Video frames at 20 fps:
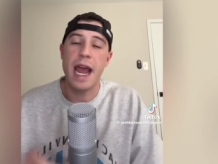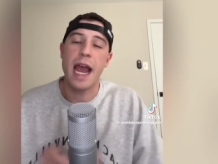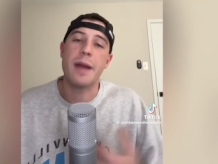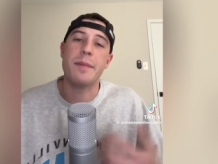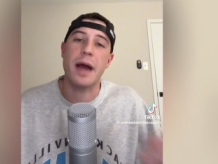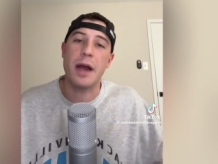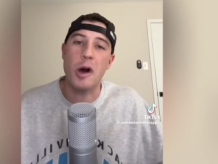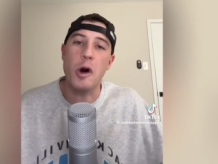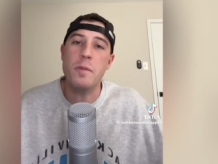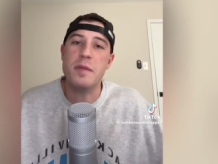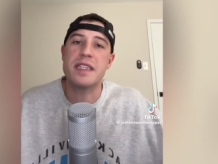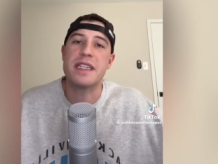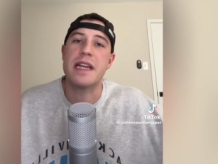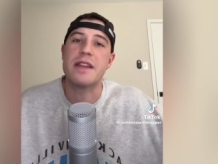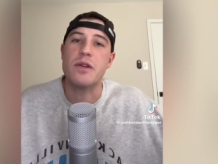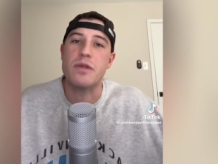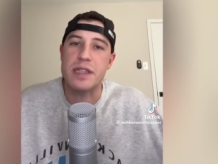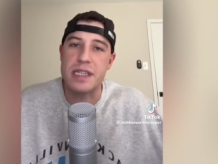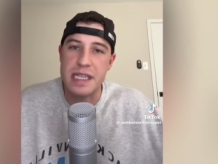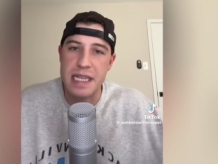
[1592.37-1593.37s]
And my hope is that
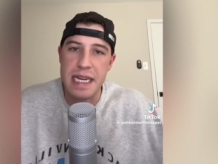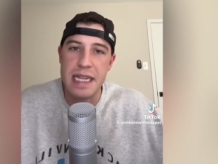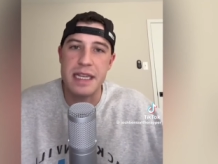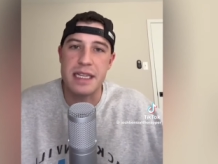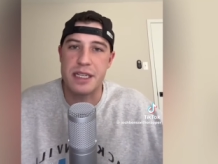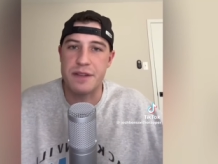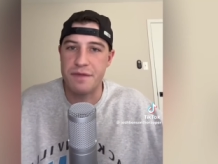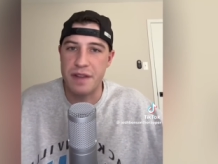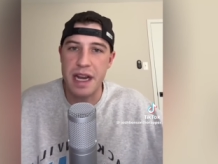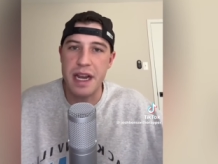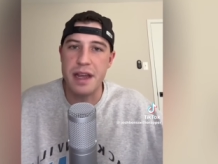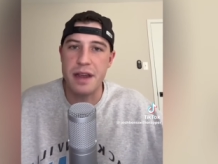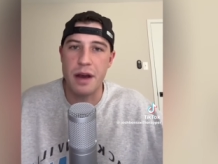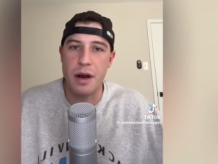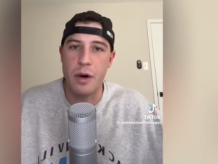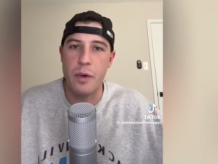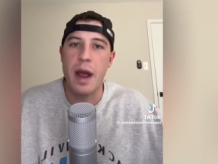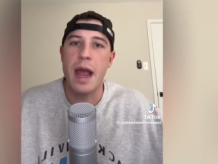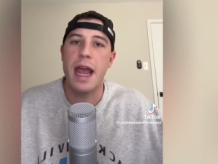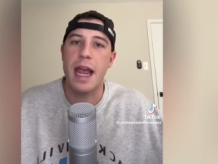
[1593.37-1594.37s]
they'll see this
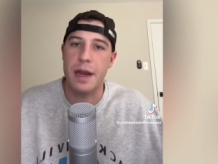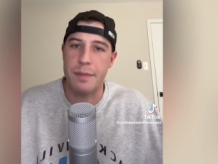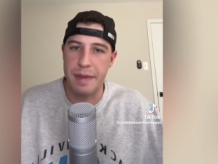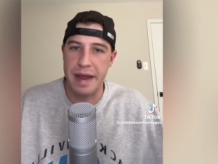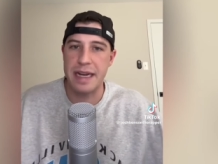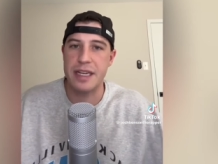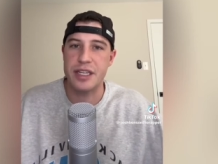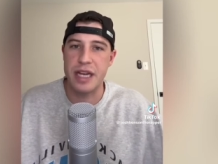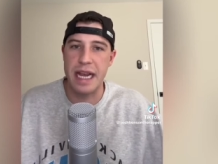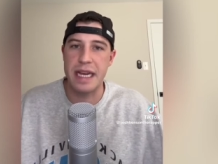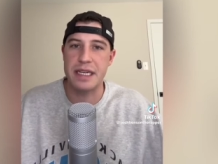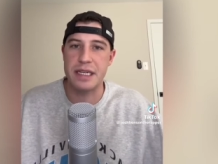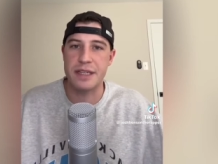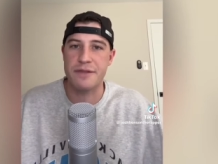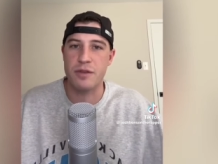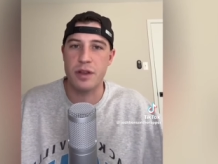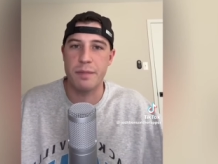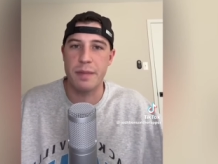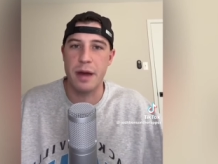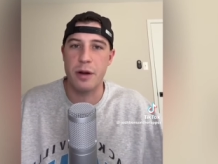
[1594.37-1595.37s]
video and make changes
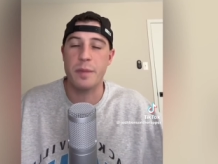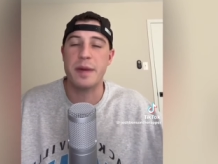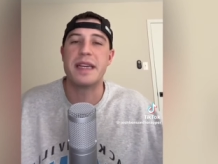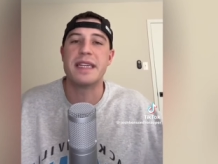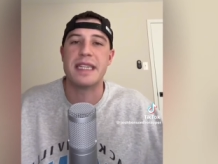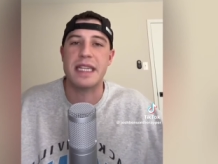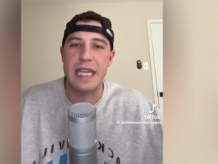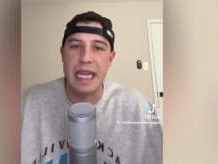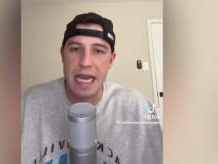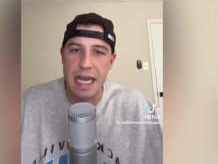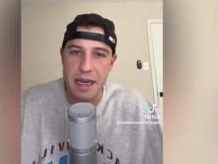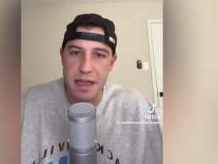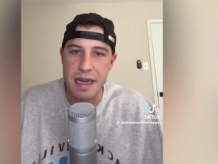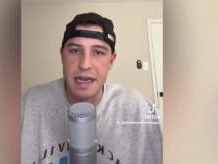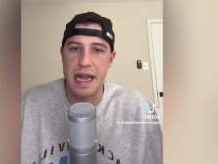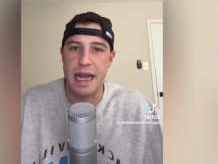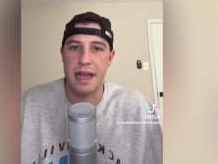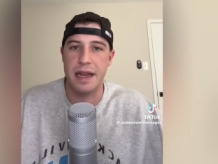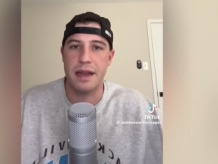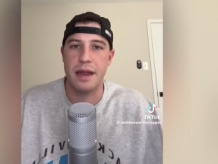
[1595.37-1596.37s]
for the better. Because at the end of the
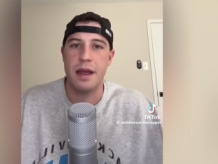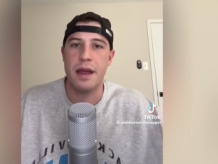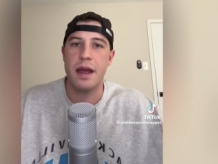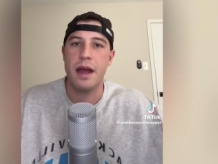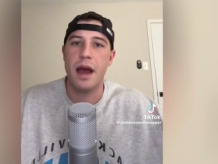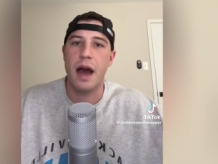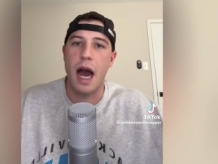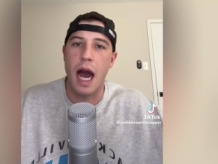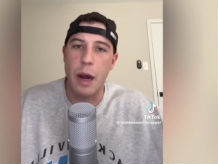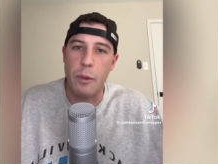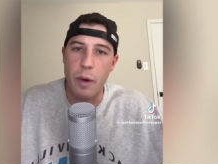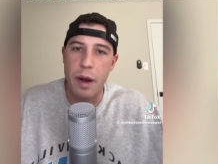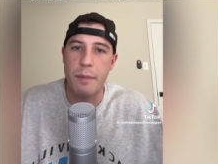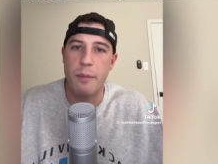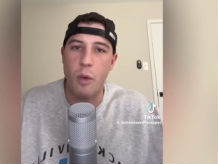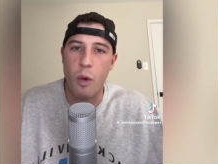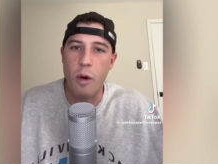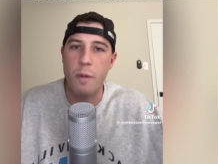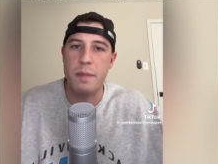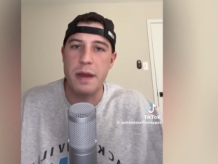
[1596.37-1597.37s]
day, I want
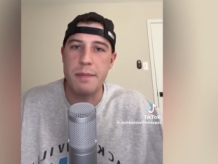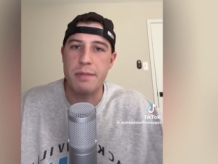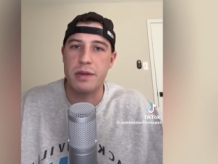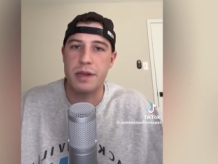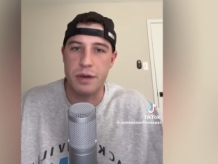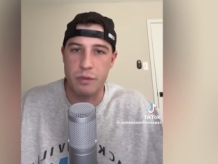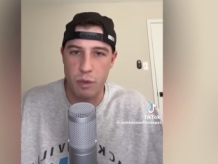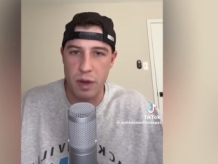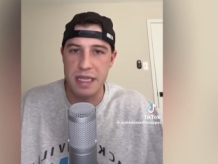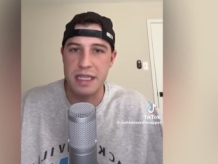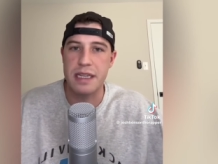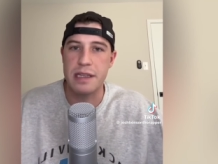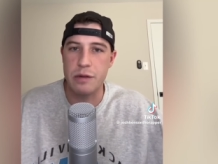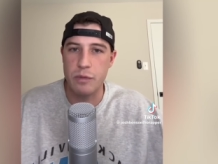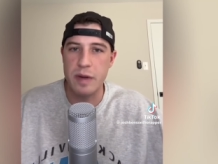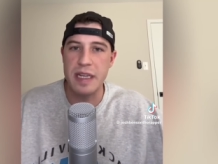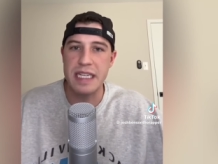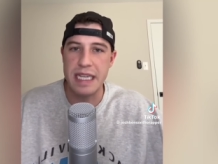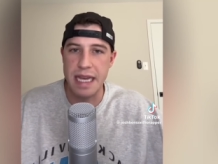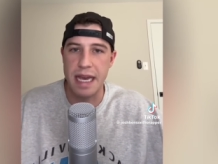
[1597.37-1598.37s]
more people in Ruston,
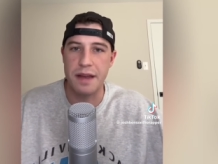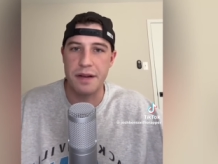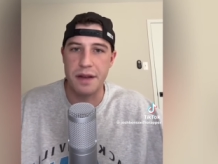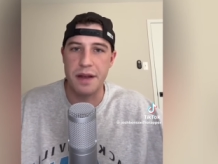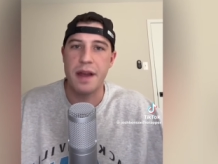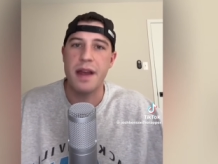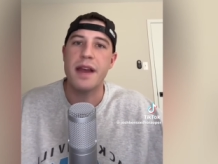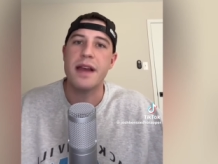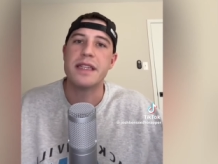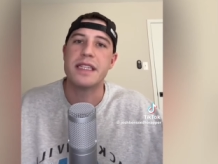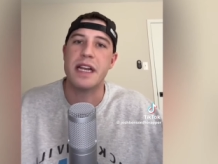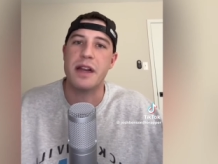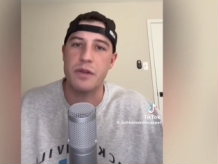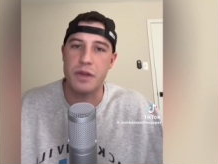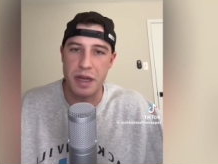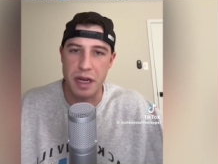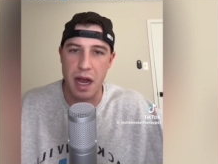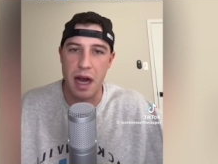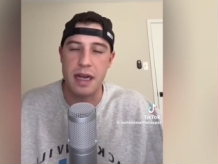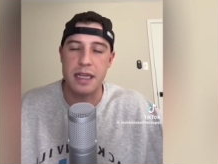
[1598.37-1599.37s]
Louisiana to hear
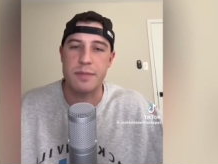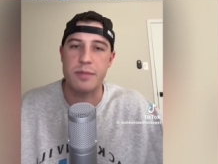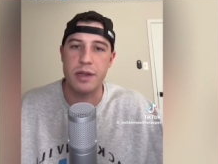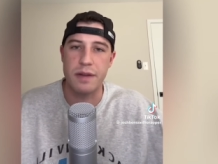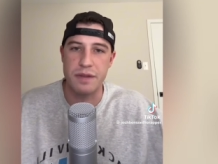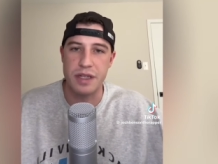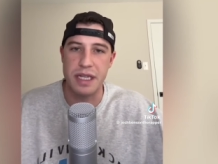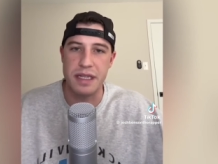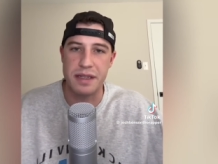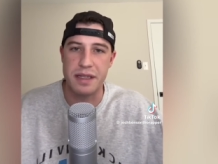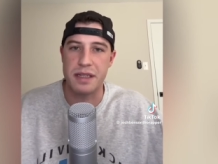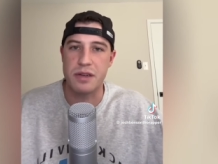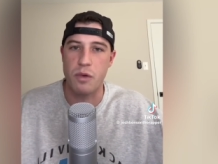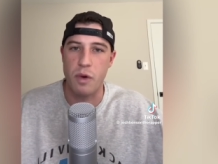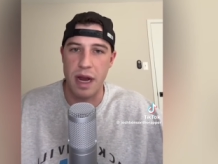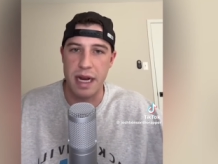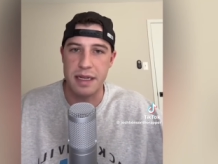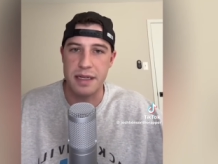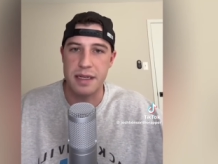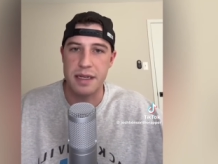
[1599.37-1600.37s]
the gospel of Jesus
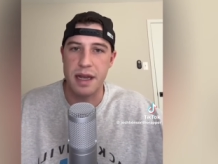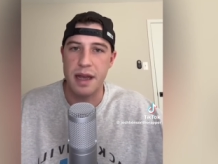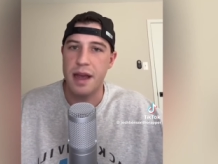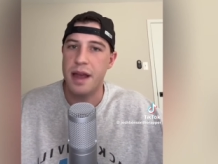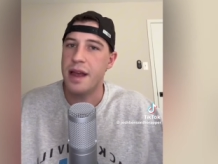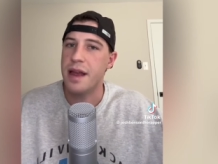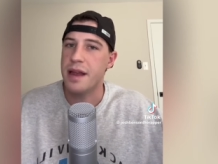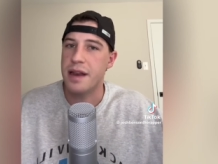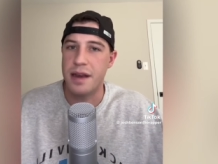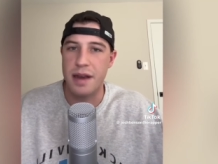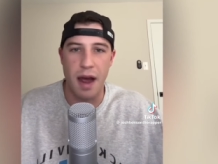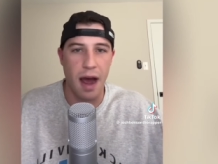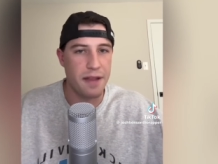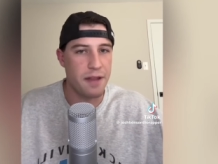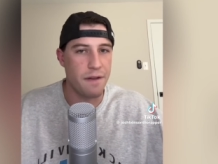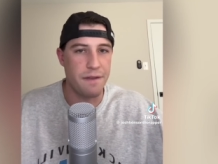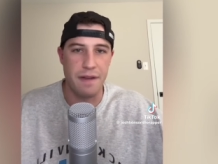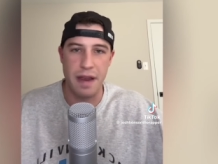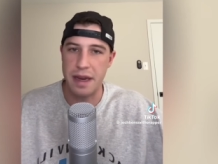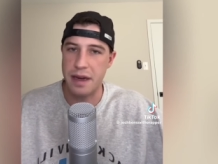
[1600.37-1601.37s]
Christ, not
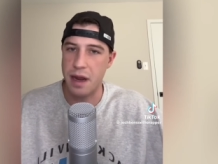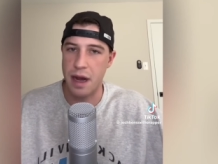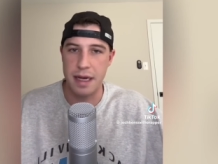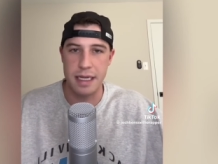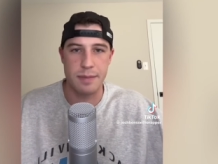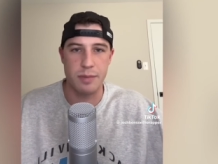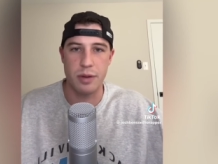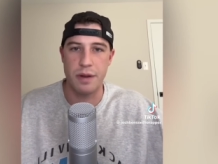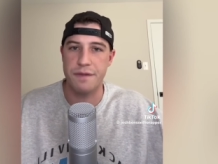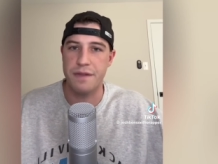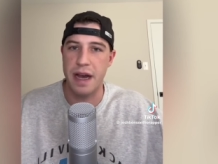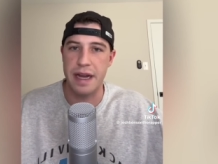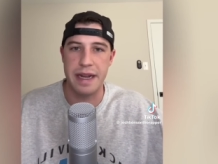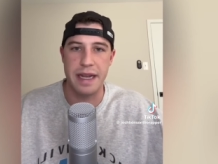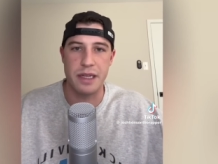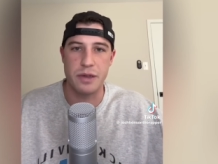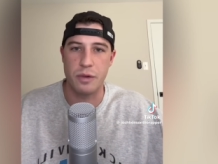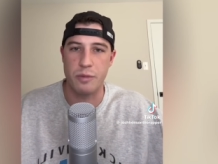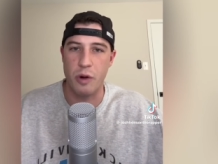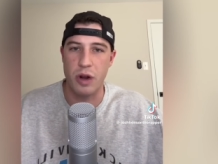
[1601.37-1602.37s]
the fake gospel of
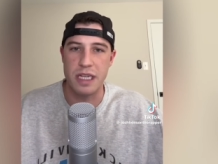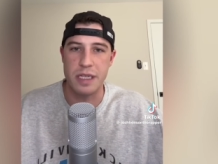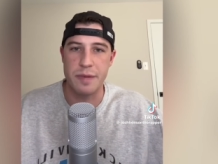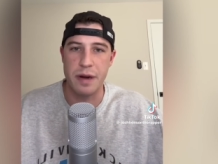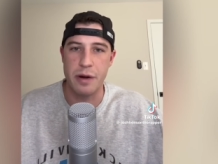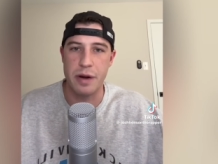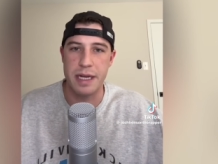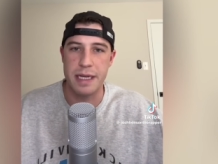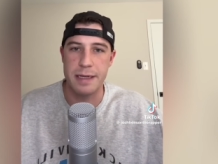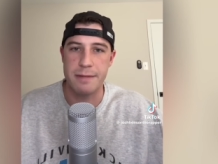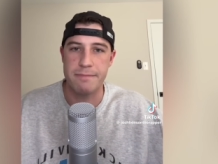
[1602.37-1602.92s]
financial prosperity.